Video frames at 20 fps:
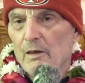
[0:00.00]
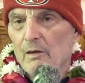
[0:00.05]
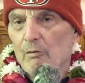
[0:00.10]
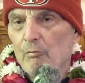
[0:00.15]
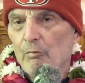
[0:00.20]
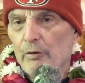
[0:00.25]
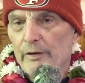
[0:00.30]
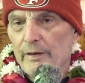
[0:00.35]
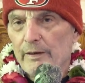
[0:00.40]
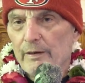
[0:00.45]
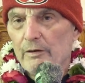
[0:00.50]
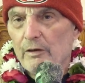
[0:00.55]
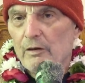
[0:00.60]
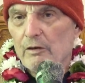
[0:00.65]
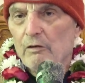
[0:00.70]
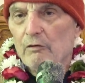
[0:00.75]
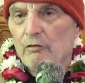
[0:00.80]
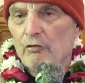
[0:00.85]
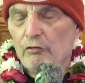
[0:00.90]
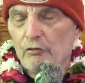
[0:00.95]

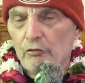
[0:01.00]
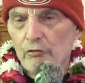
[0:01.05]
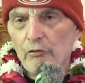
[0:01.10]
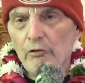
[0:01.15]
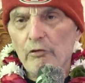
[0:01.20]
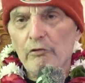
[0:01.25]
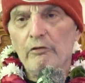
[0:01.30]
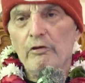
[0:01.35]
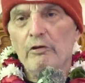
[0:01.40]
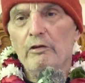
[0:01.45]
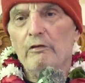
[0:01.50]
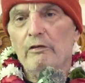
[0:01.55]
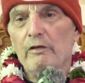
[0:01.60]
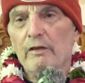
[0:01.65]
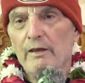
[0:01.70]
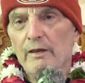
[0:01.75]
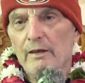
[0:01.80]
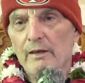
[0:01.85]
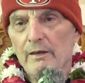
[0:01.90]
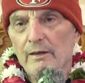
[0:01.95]
with
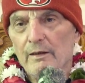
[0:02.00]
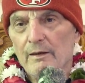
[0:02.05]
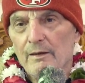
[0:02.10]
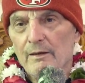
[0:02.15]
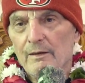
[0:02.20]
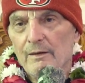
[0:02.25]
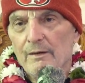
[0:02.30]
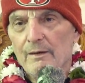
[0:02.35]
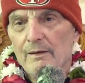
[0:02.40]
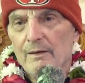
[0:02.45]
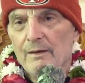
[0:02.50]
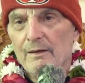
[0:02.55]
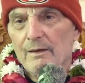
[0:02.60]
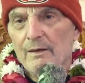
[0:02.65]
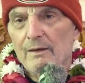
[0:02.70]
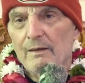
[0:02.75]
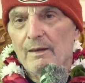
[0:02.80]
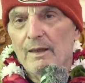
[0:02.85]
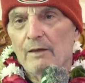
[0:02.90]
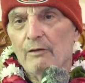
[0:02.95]
certainty
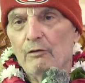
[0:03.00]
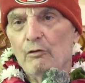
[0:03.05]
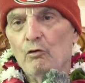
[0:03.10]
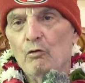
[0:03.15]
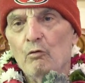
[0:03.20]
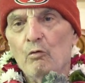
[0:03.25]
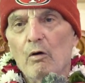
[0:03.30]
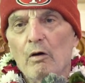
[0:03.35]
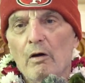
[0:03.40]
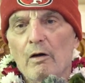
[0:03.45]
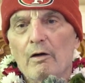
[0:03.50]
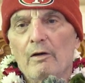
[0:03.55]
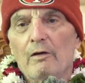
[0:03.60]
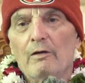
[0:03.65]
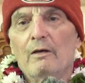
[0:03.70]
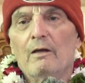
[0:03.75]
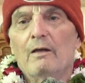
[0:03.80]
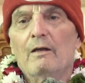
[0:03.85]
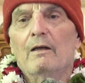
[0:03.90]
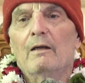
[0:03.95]
that you
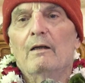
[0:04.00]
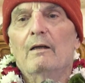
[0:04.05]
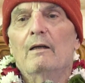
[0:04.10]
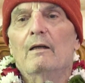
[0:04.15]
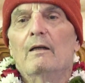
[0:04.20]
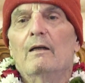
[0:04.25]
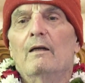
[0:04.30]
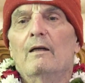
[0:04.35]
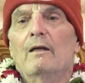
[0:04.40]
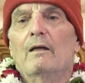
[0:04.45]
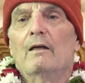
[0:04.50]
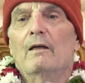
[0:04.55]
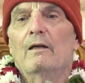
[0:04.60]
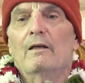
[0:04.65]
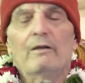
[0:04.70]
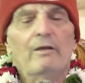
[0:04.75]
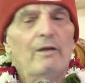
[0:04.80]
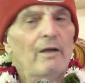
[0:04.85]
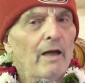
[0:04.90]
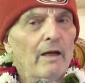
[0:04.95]
are
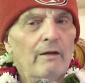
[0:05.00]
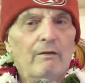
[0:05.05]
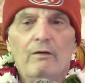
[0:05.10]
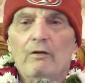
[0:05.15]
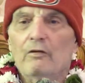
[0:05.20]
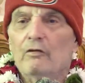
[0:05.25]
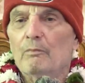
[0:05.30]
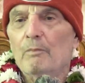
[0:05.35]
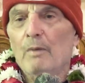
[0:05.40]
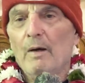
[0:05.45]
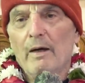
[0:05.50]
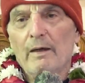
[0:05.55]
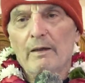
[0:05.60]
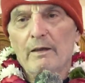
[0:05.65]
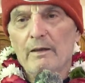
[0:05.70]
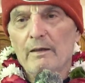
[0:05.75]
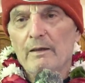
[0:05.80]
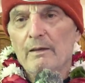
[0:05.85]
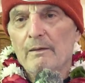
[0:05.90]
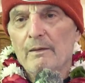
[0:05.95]
not this
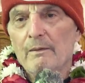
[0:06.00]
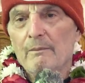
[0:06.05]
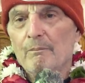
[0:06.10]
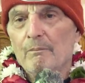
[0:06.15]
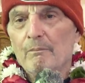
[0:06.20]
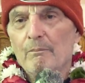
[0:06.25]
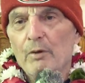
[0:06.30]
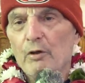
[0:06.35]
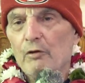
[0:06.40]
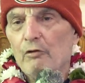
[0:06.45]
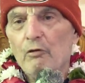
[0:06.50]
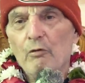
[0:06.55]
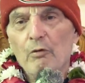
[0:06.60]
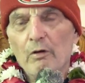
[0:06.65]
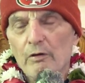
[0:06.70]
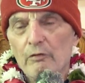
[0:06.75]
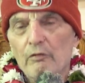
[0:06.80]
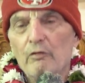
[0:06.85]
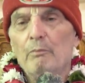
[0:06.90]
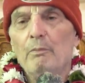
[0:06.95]
body, but you
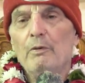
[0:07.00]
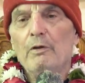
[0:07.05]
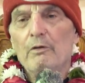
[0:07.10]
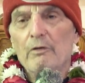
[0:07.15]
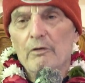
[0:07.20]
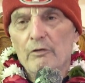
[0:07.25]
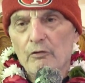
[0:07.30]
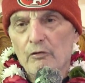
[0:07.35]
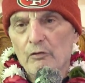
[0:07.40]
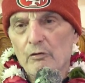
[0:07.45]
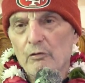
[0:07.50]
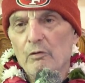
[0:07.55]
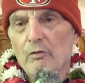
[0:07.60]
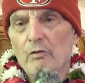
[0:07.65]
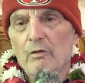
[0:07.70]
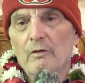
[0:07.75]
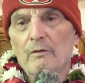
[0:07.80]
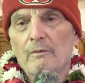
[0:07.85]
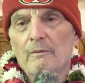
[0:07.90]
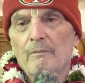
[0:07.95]
are spirit soul?